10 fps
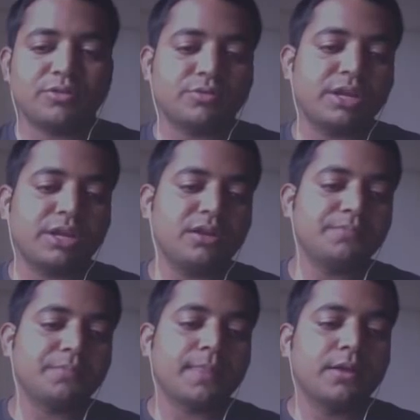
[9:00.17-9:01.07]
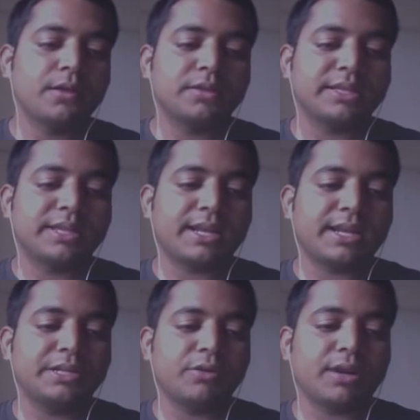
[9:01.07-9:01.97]
Korea. Then there are
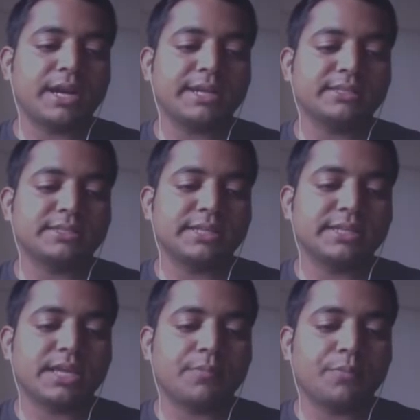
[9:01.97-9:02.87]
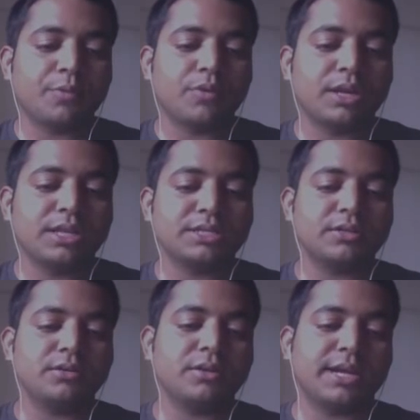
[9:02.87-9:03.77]
theocratic state. They are
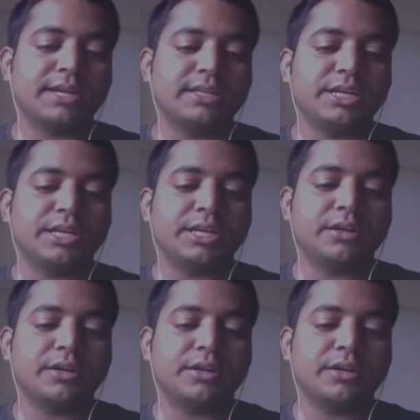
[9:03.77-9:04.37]
pro-religion and they